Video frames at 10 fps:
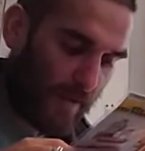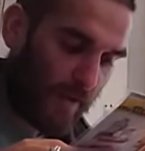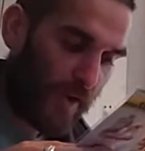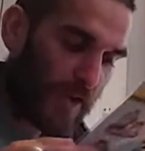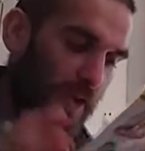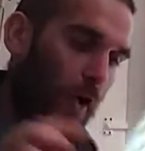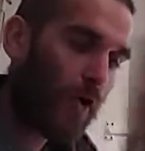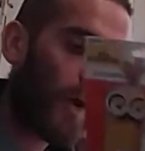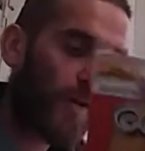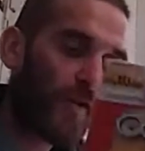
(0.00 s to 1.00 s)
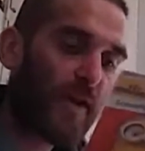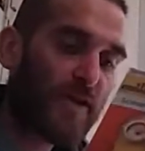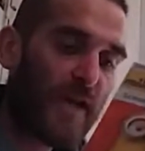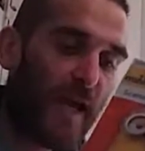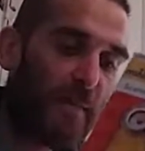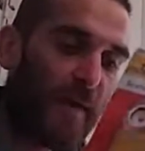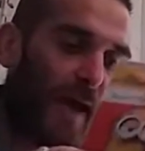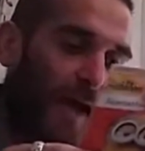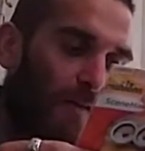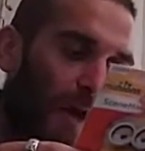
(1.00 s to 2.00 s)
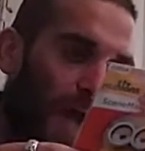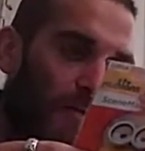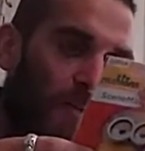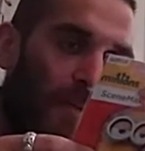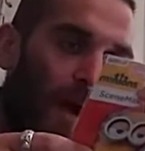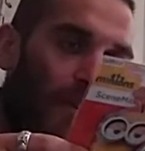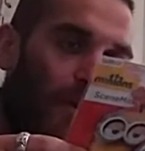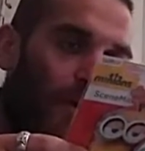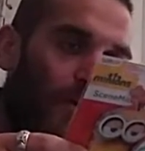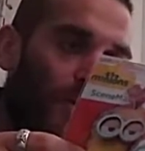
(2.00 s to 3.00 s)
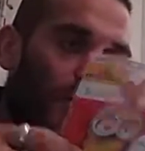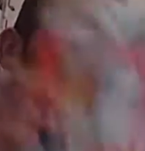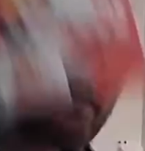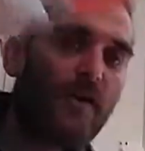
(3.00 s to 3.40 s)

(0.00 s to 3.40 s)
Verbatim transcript: So you can actually hang them up on